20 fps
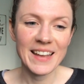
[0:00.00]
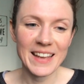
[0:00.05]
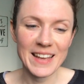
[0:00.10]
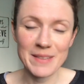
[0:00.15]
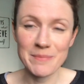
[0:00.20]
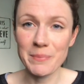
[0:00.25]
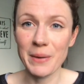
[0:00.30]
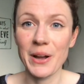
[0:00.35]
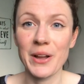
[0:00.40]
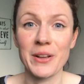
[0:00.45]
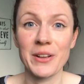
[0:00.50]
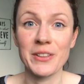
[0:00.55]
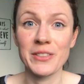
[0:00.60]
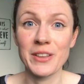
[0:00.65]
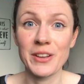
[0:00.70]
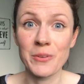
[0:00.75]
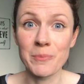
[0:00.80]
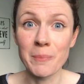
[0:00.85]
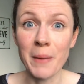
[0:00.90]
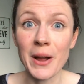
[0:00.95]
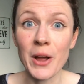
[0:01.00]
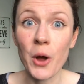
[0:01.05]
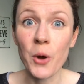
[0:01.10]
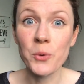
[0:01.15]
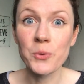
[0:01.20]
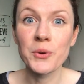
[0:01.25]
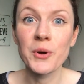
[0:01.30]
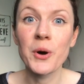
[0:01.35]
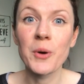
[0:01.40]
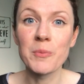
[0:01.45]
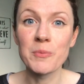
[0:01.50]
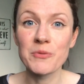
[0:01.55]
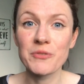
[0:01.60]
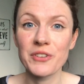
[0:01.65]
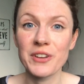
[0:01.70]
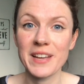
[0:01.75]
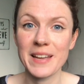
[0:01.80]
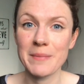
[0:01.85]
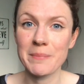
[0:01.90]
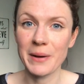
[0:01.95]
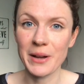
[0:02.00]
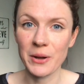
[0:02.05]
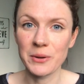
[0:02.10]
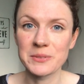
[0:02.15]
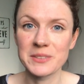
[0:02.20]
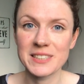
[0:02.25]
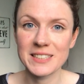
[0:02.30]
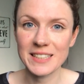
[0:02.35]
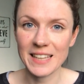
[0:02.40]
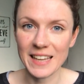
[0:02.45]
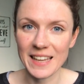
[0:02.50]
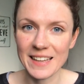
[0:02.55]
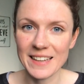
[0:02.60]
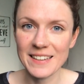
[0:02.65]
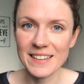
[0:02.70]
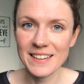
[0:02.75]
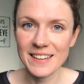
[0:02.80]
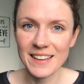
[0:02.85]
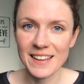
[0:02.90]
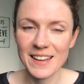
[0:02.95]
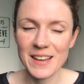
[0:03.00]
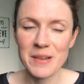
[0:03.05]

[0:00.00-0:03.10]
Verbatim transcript: in my the, my own comfort in my own skin